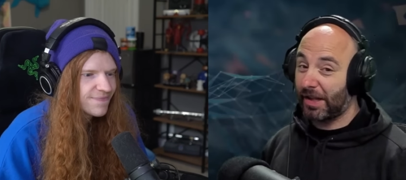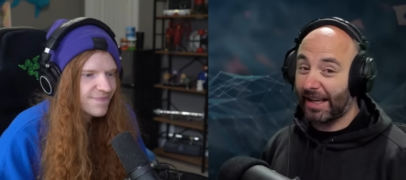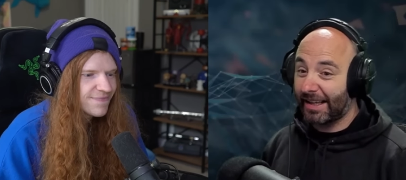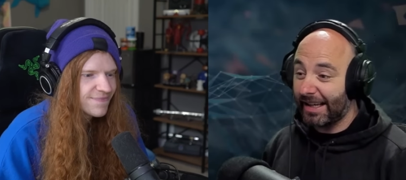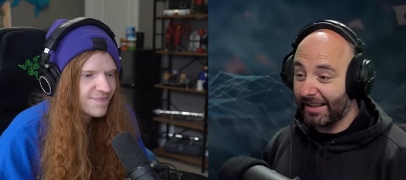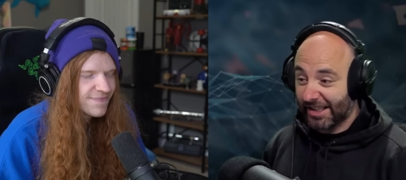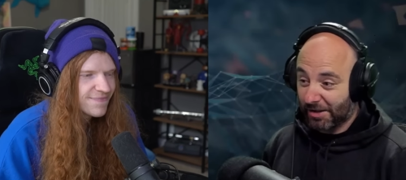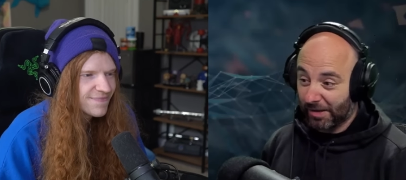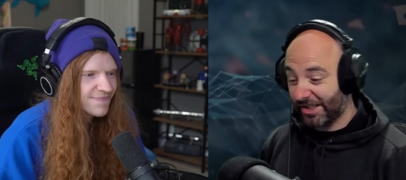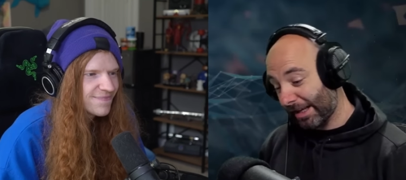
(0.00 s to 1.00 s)
Speaker 1: through that gate
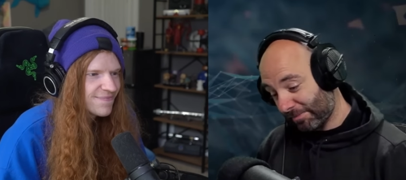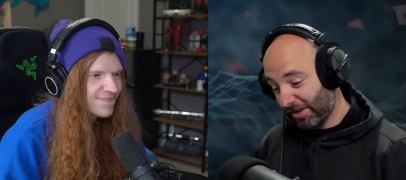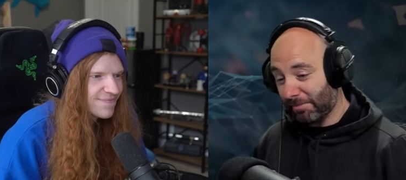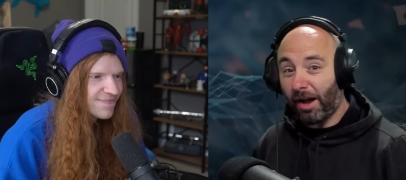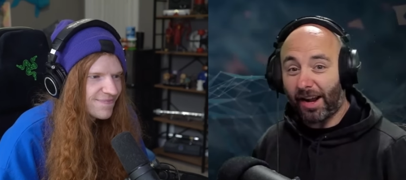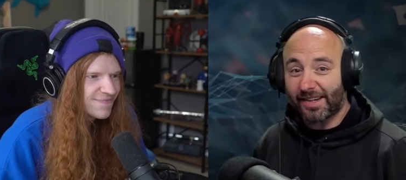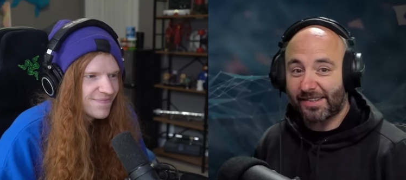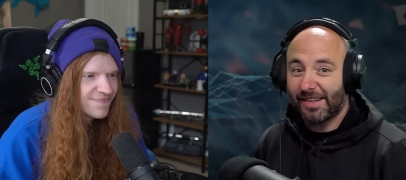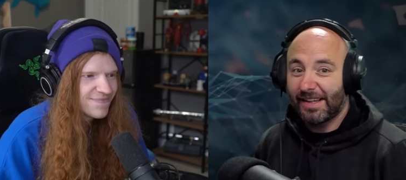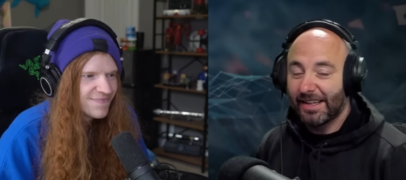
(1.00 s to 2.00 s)
unless someone steps in the
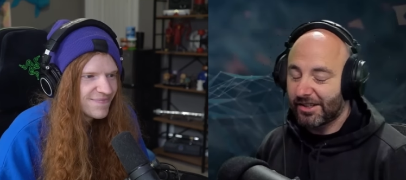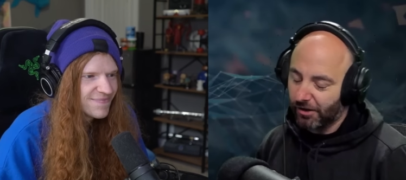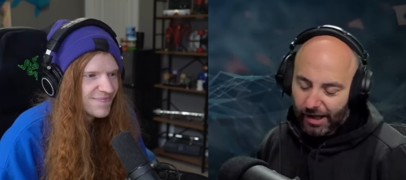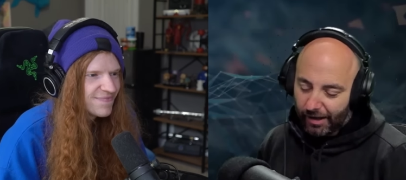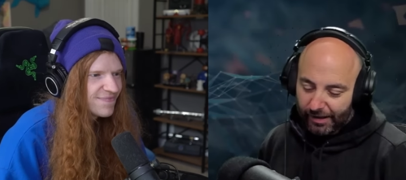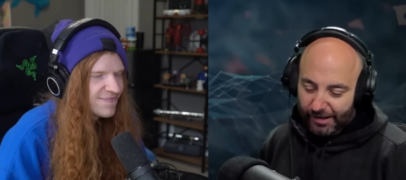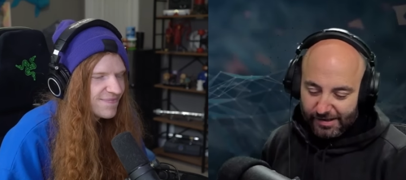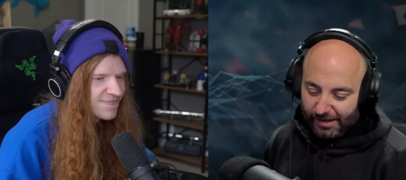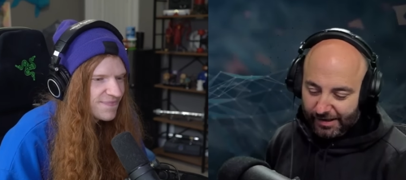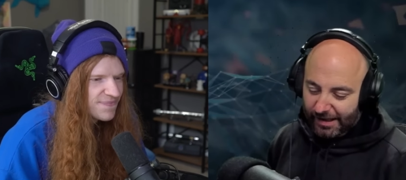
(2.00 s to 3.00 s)
box. So yeah,
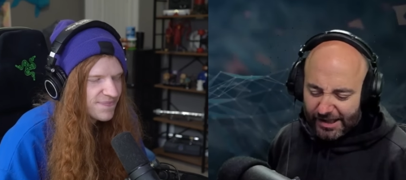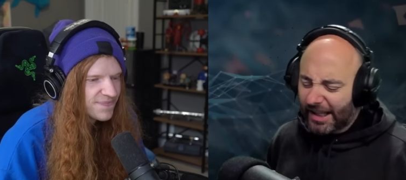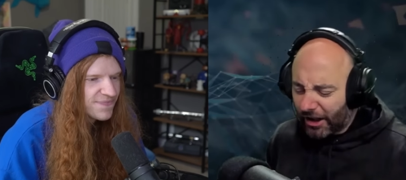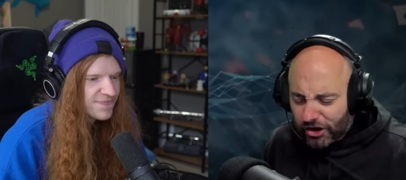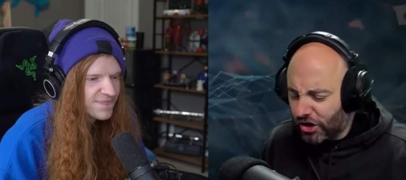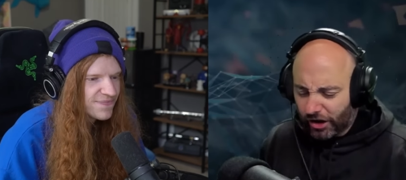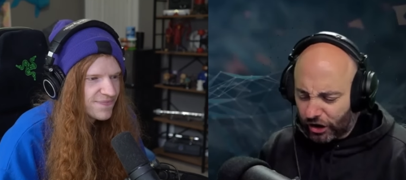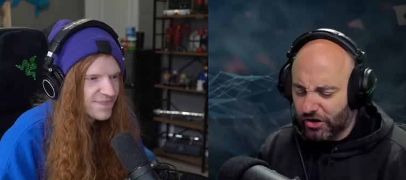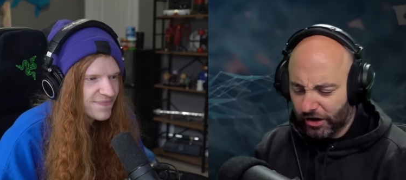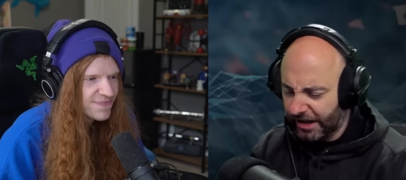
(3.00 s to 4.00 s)
like it, it it's it looks
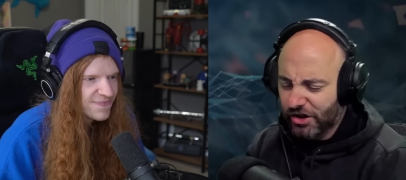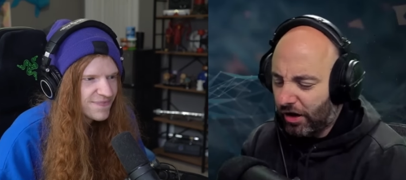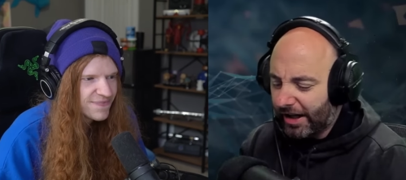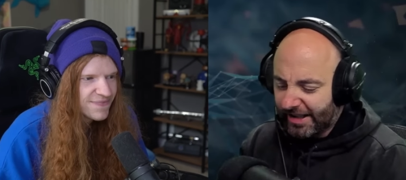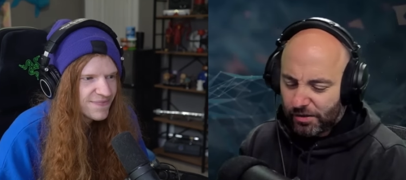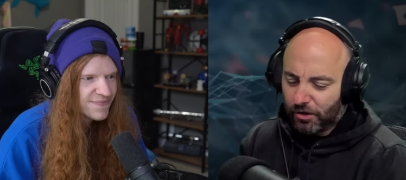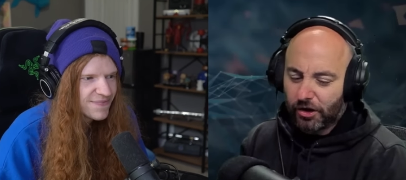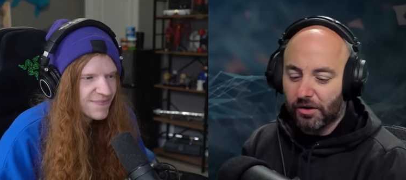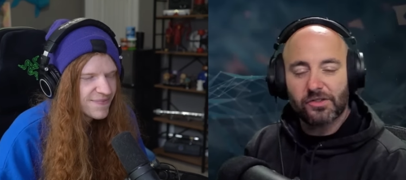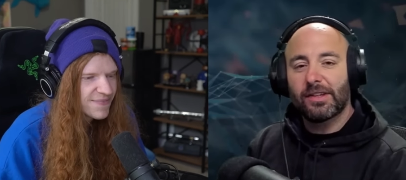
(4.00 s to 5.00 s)
good. It looks good. Let's try it and see
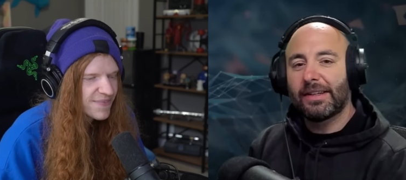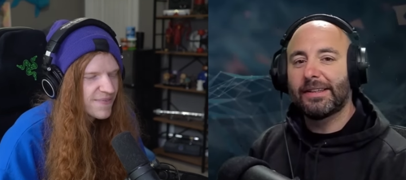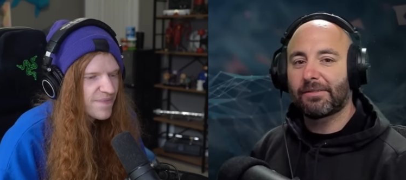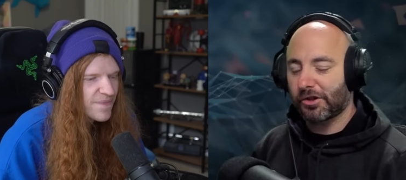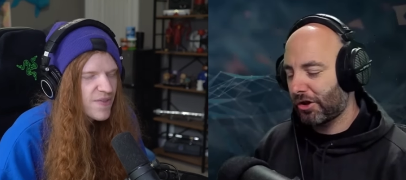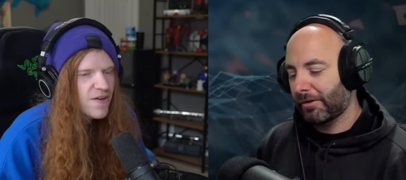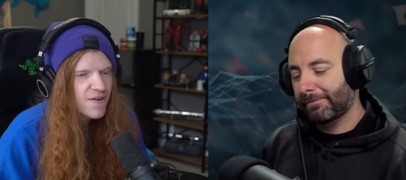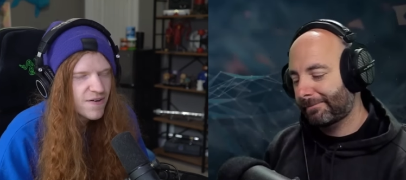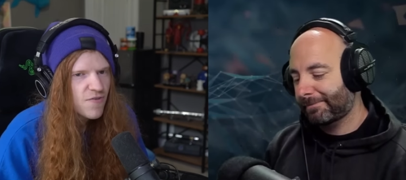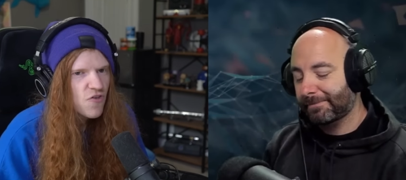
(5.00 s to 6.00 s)
where it goes for sure.
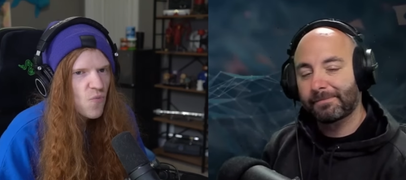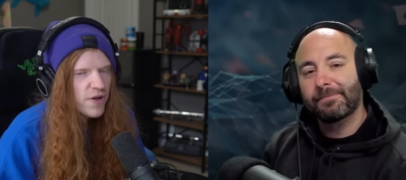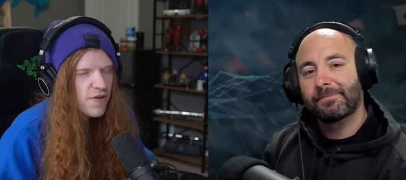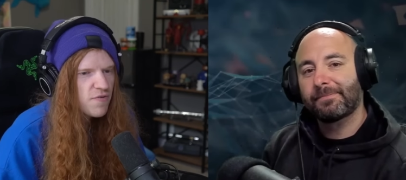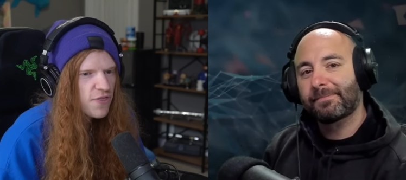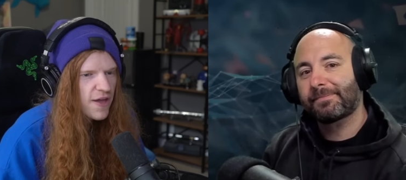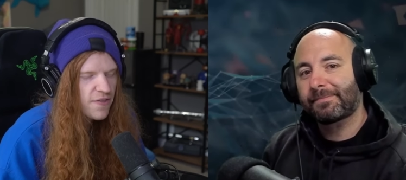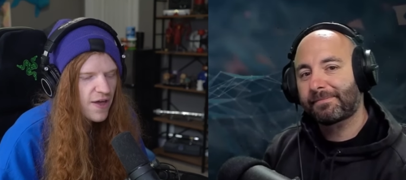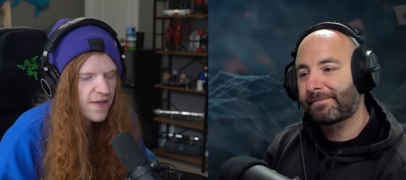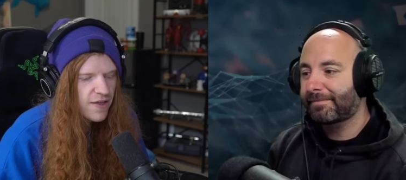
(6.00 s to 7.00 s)
Speaker 2: So one other
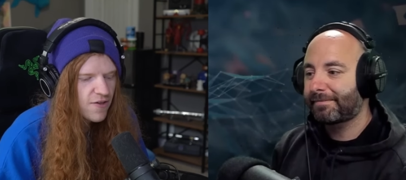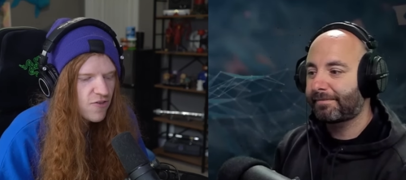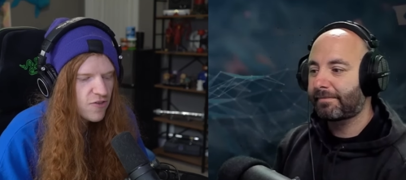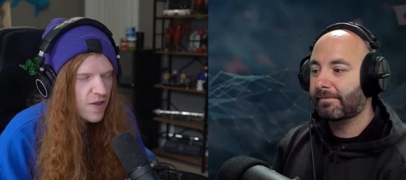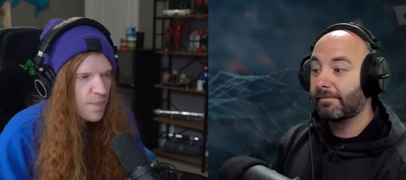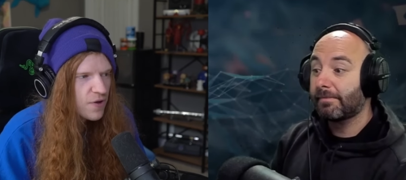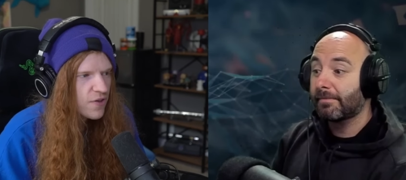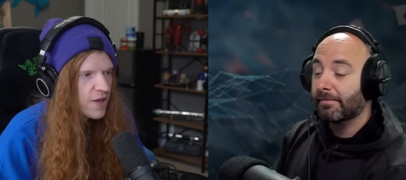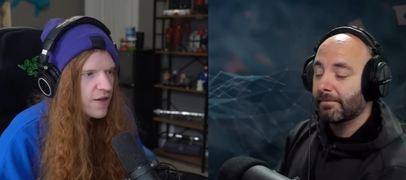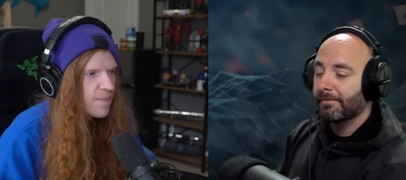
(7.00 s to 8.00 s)
thing that is
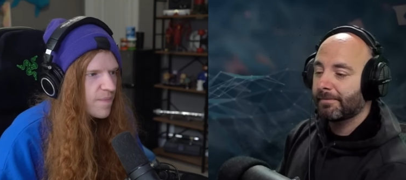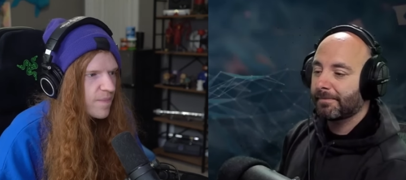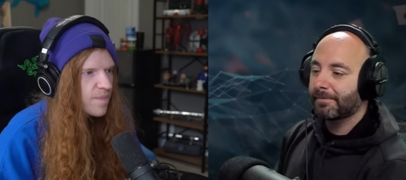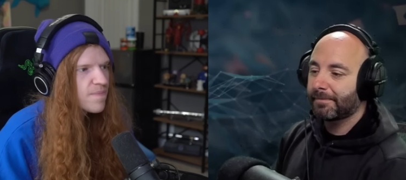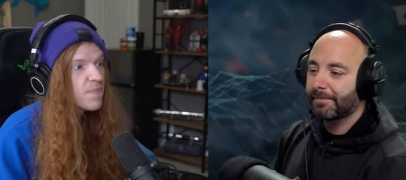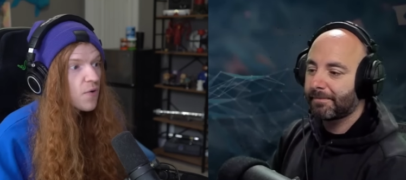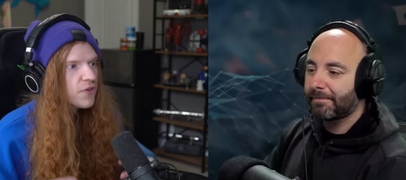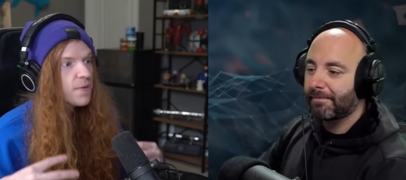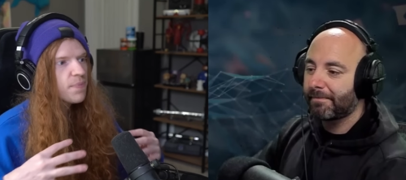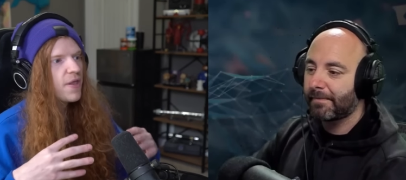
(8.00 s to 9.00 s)
typically
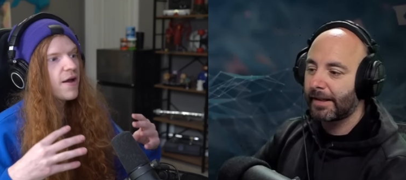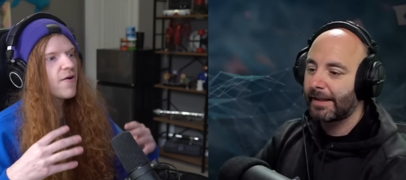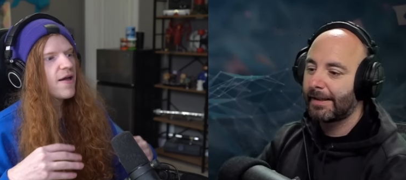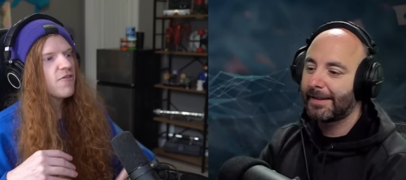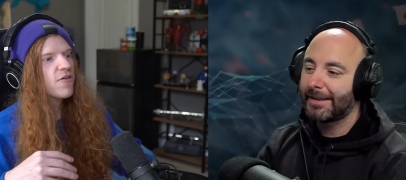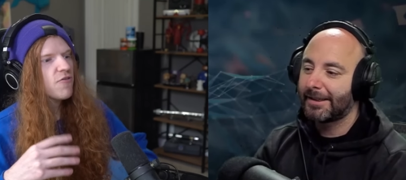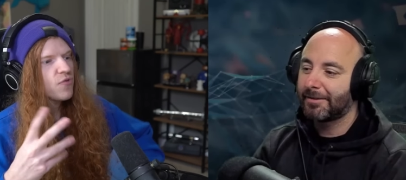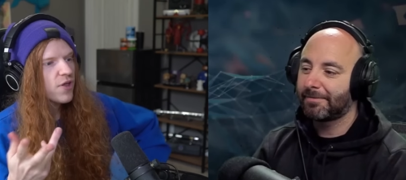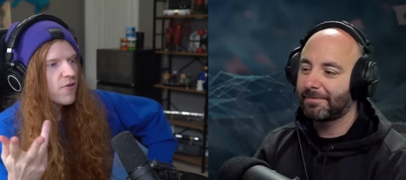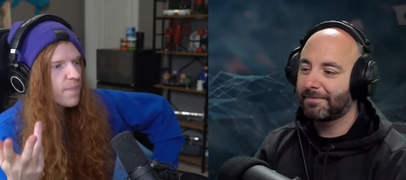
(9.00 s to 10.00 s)
multiplayer esque is
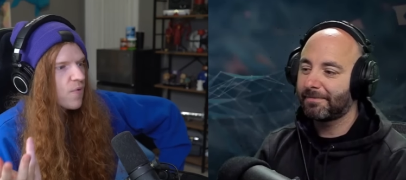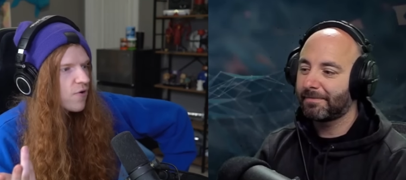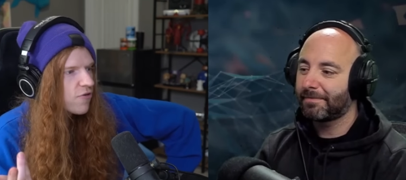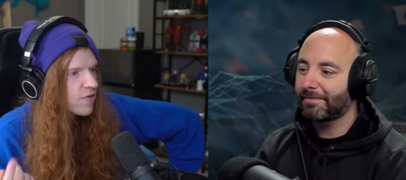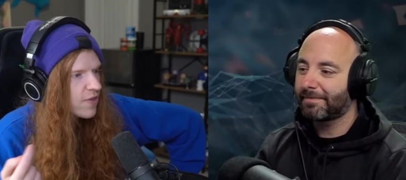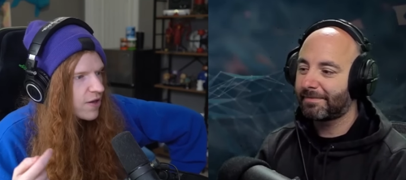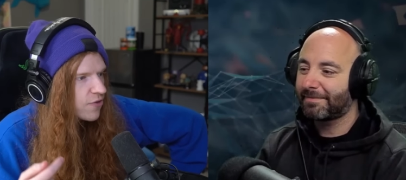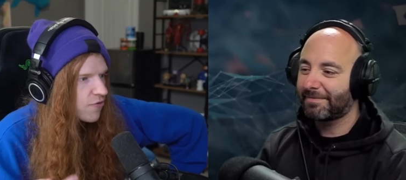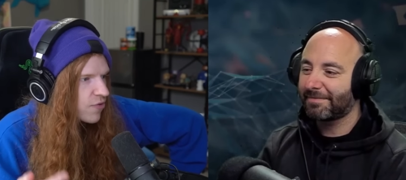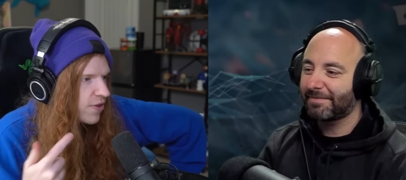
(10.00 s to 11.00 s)
leaderboards. Like
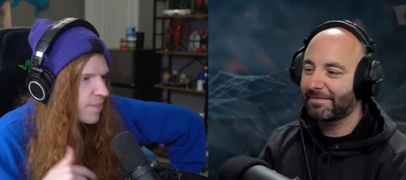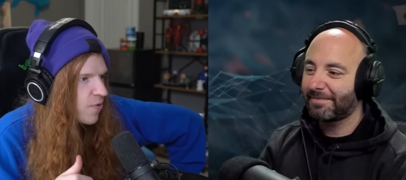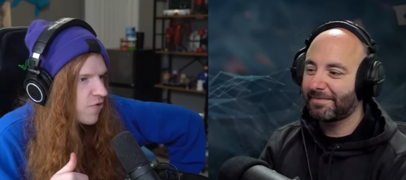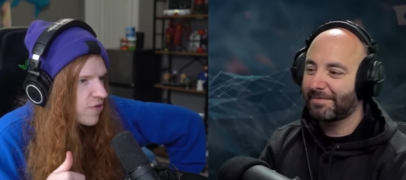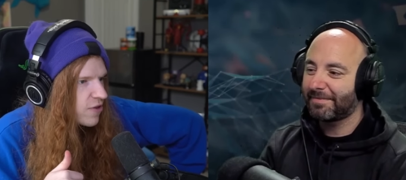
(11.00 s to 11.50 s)
there's leaderboards in